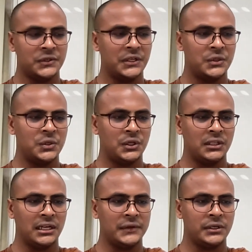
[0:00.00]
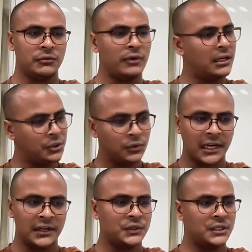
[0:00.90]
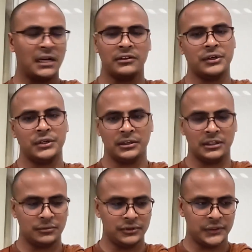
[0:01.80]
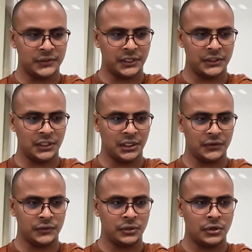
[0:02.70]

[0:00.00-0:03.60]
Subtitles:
teaching, then I said, well, you can start reading the Buddha's teachings.